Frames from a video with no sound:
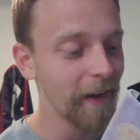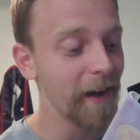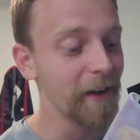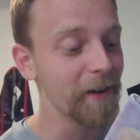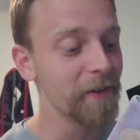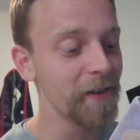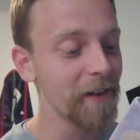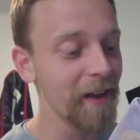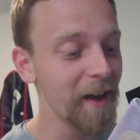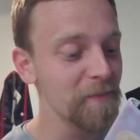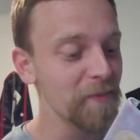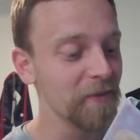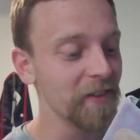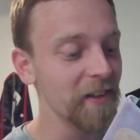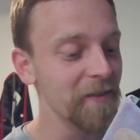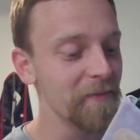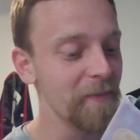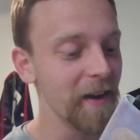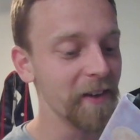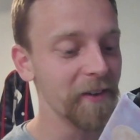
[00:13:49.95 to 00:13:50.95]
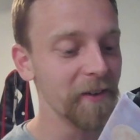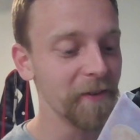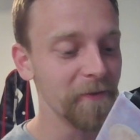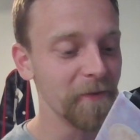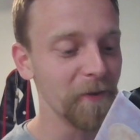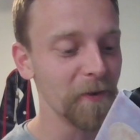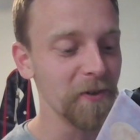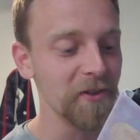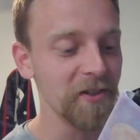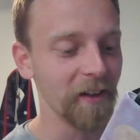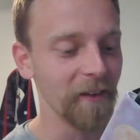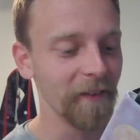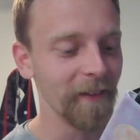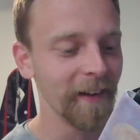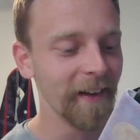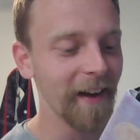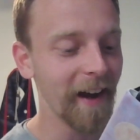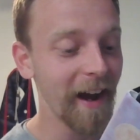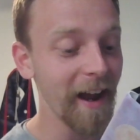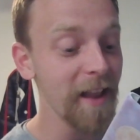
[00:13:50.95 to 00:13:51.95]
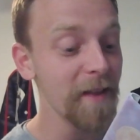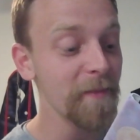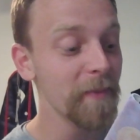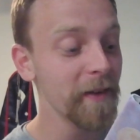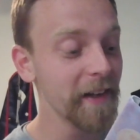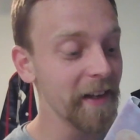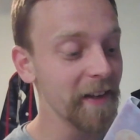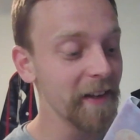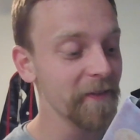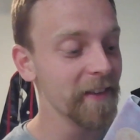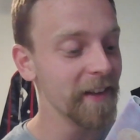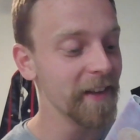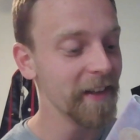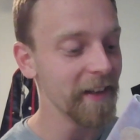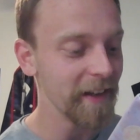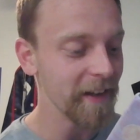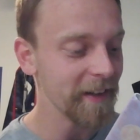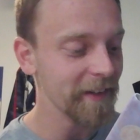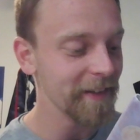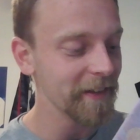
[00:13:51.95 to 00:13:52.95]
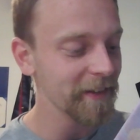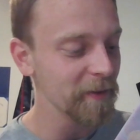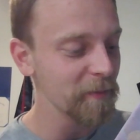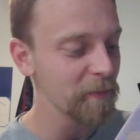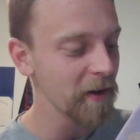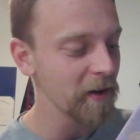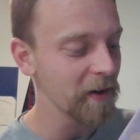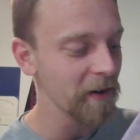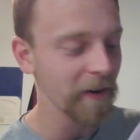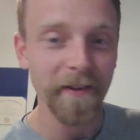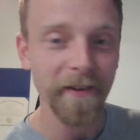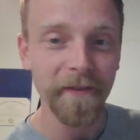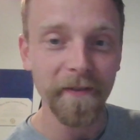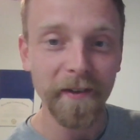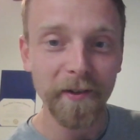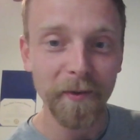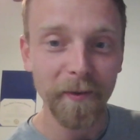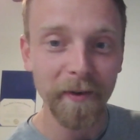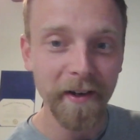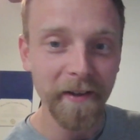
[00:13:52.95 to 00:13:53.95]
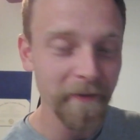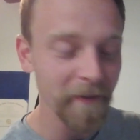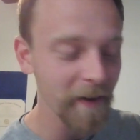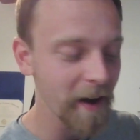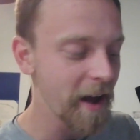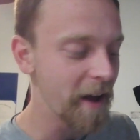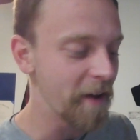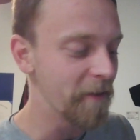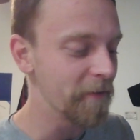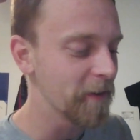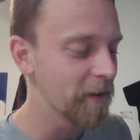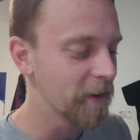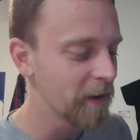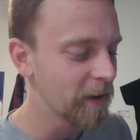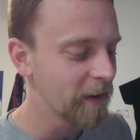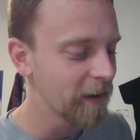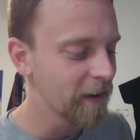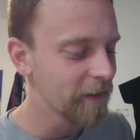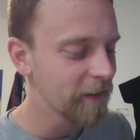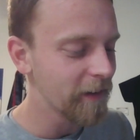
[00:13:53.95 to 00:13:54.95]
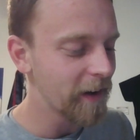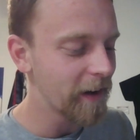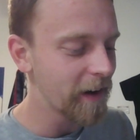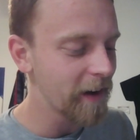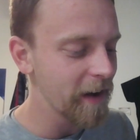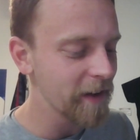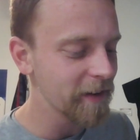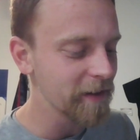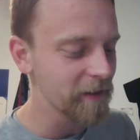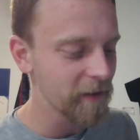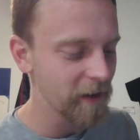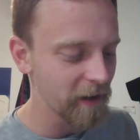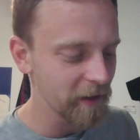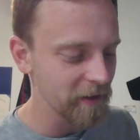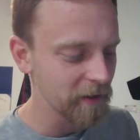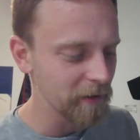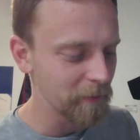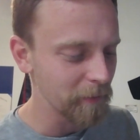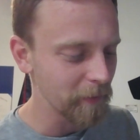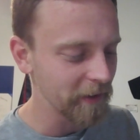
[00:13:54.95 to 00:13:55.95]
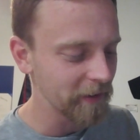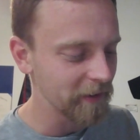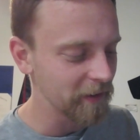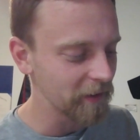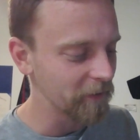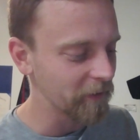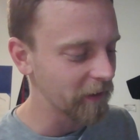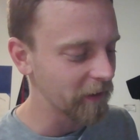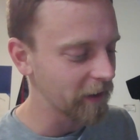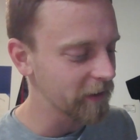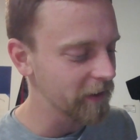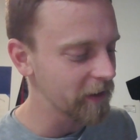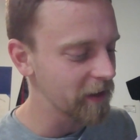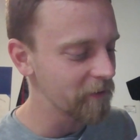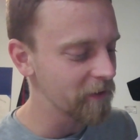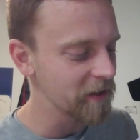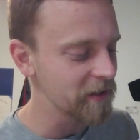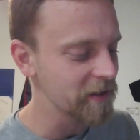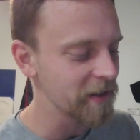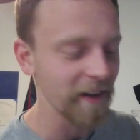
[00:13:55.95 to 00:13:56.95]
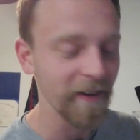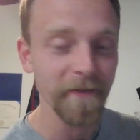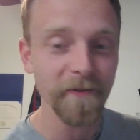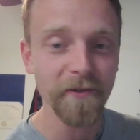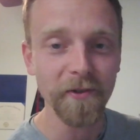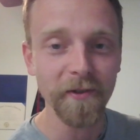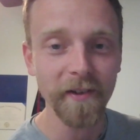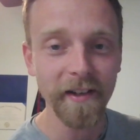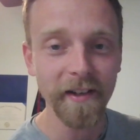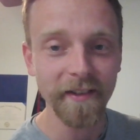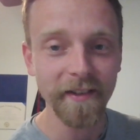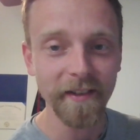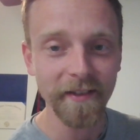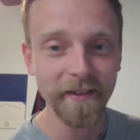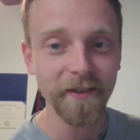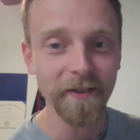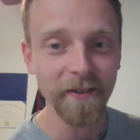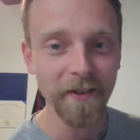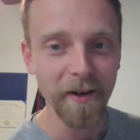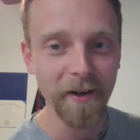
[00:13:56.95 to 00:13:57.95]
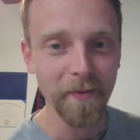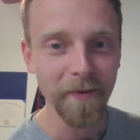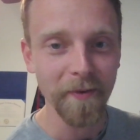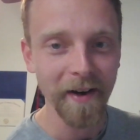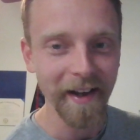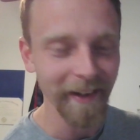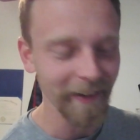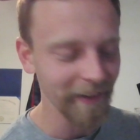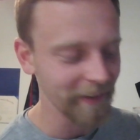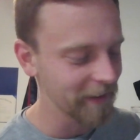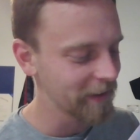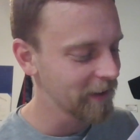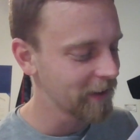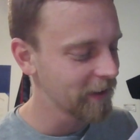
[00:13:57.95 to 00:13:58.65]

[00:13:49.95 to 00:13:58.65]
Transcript: I could not believe my good fortune. I had been given the easiest period of the 25. I had to caution myself not to give a shout of joy as I stood upright.